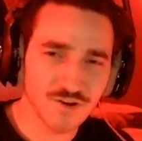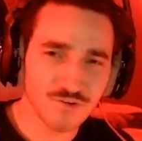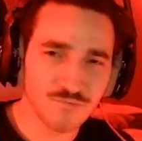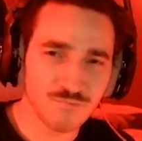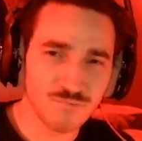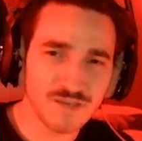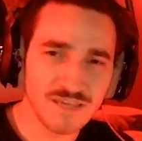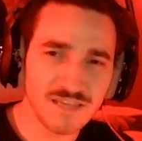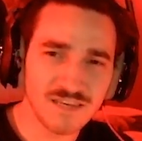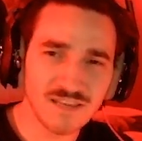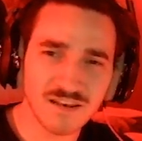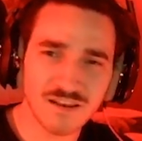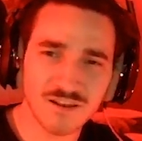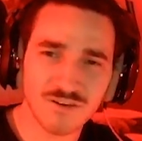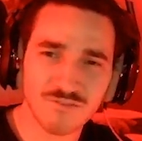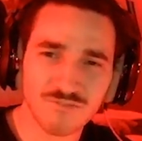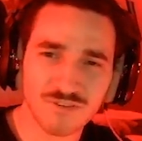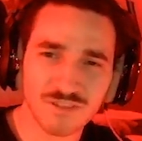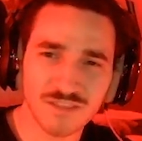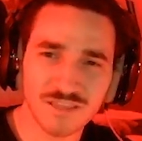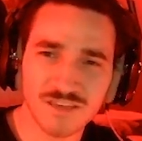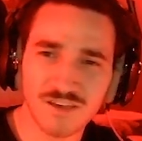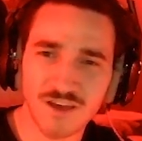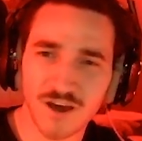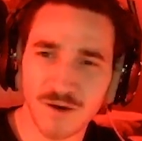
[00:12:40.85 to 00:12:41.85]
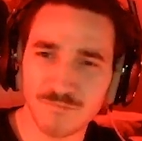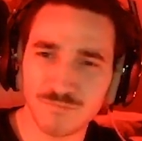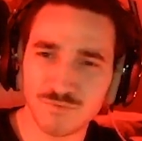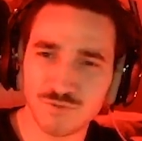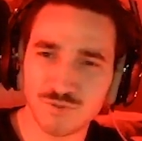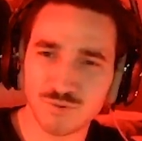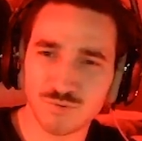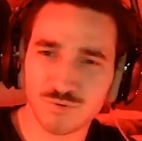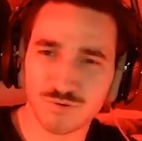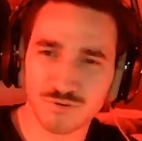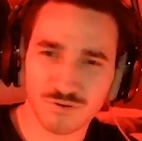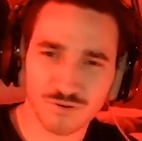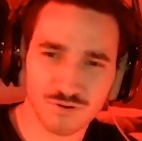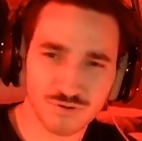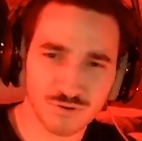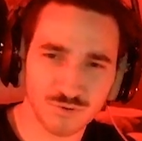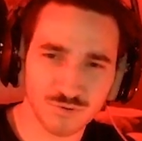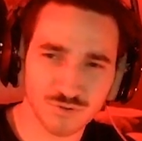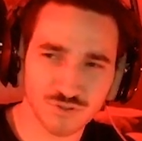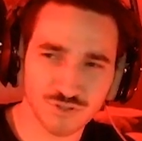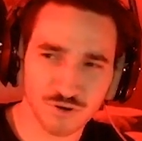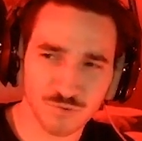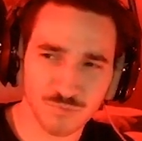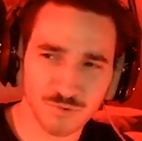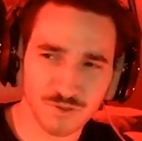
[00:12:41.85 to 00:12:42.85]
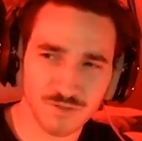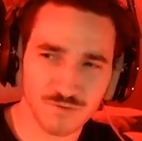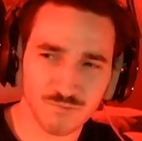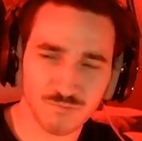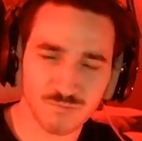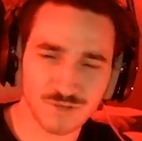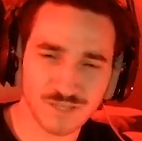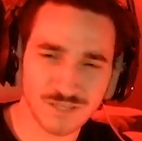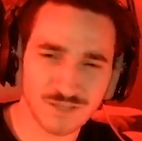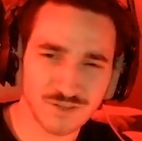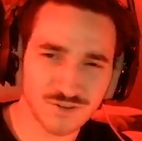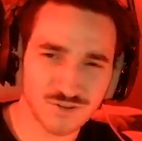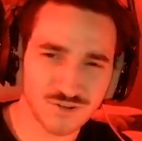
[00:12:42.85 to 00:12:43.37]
we didn't really come to conclusion on whether we